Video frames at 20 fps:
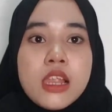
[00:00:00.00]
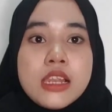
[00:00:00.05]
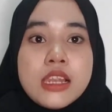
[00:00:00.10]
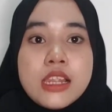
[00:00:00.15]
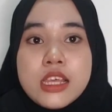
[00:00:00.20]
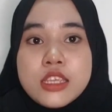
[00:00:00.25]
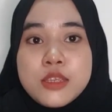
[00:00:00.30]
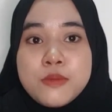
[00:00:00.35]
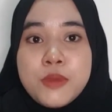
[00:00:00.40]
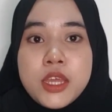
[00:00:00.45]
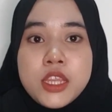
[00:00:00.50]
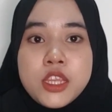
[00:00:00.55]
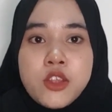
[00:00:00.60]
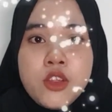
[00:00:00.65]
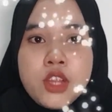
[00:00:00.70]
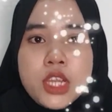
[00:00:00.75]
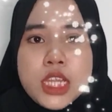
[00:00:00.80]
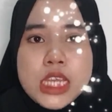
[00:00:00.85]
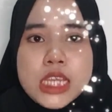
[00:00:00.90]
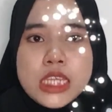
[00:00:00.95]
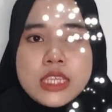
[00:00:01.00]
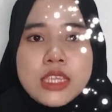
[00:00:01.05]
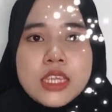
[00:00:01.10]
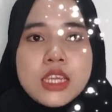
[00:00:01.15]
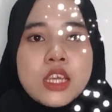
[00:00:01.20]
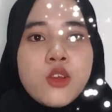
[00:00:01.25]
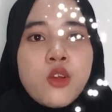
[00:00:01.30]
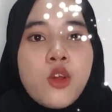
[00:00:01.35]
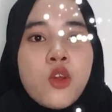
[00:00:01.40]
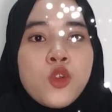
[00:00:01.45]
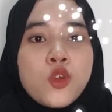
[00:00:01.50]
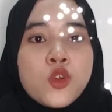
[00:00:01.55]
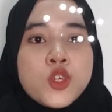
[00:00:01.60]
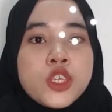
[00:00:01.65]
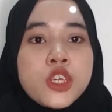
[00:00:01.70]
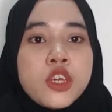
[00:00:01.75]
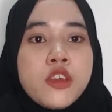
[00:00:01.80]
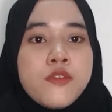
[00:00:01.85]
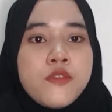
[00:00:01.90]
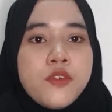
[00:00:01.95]
Last but not least, a
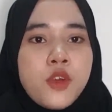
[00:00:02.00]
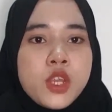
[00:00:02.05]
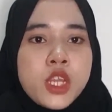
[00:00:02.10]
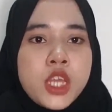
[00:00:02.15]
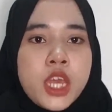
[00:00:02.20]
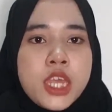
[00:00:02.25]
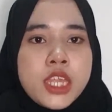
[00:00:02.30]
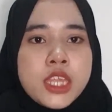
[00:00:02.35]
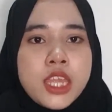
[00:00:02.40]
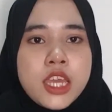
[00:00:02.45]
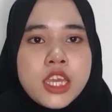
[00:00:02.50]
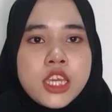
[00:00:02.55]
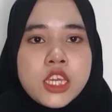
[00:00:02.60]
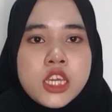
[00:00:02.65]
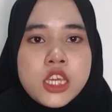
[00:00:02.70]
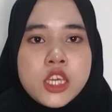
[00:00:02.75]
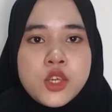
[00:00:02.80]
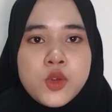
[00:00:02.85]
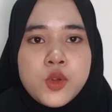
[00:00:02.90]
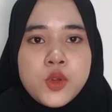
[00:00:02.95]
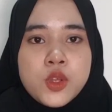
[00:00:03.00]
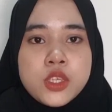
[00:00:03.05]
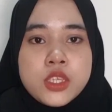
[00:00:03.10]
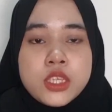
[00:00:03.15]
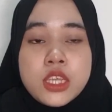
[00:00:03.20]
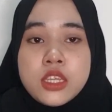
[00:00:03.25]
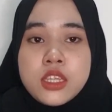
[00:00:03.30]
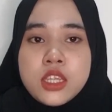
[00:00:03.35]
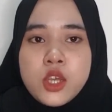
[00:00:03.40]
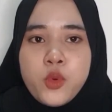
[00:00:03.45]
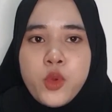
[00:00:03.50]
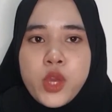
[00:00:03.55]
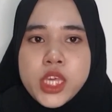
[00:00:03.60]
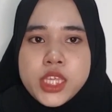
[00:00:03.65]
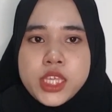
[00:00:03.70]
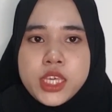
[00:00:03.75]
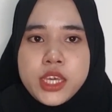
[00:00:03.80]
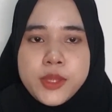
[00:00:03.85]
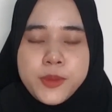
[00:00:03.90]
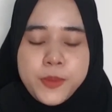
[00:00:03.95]
conclusion for the entire issues in the
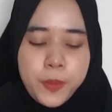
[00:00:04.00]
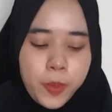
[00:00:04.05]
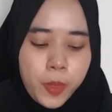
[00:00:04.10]
question.